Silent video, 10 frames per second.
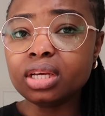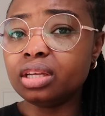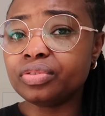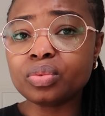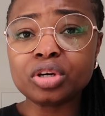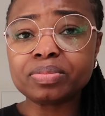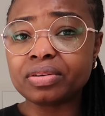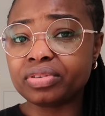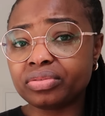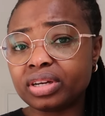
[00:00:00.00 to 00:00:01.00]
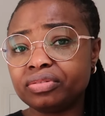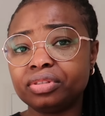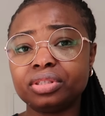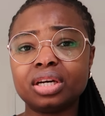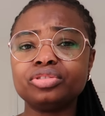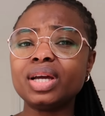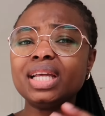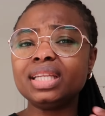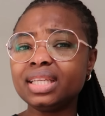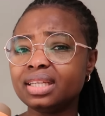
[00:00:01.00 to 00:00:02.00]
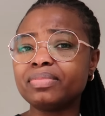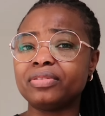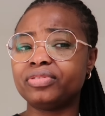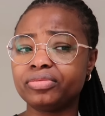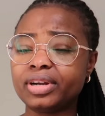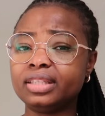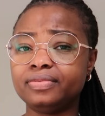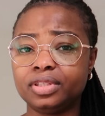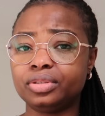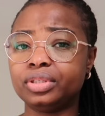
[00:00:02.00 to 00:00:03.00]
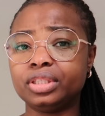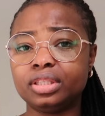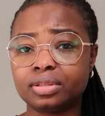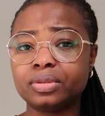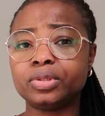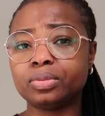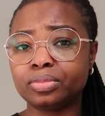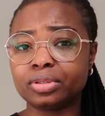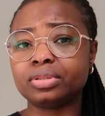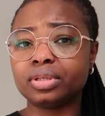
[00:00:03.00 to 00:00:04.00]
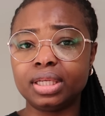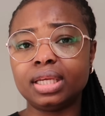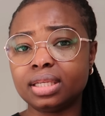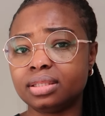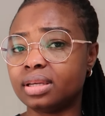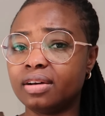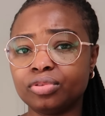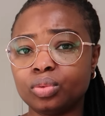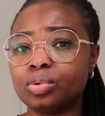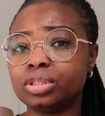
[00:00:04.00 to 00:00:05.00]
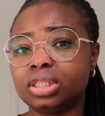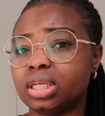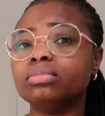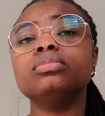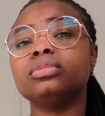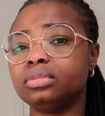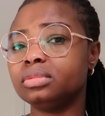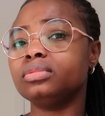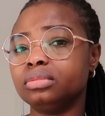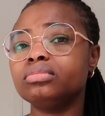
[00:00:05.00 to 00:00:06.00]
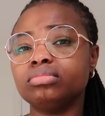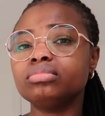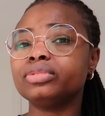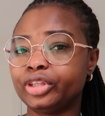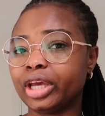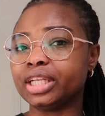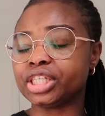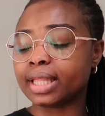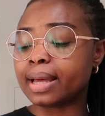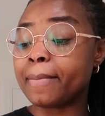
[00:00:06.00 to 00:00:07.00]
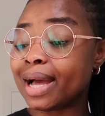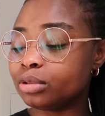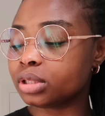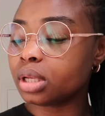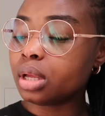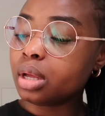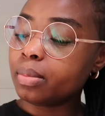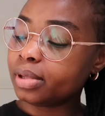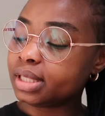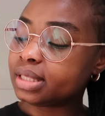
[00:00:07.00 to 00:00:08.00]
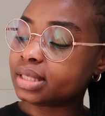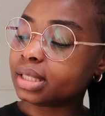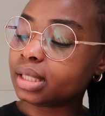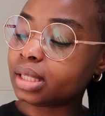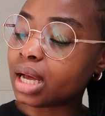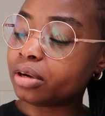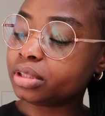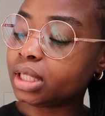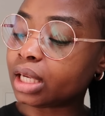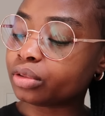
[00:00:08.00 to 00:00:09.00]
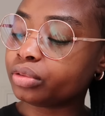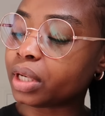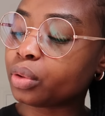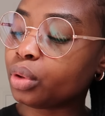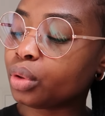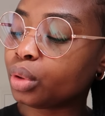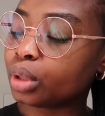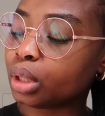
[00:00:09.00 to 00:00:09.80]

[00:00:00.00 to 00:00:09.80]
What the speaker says: If you watch my favorite video, I'll try and link my favorite video in the description box, so in case you have not watched them, so you can check them out. But this is the Aldi Lacura Cocoa